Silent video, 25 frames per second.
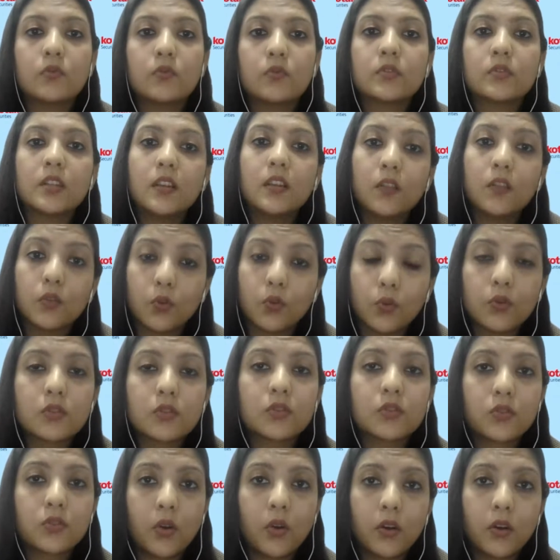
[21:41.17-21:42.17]
are using
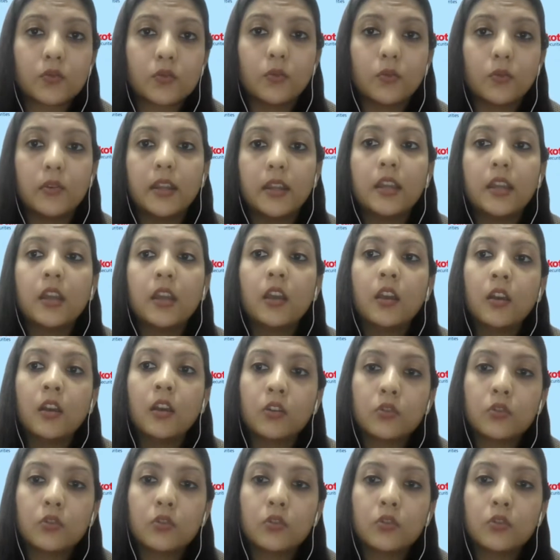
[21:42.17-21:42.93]
those stocks only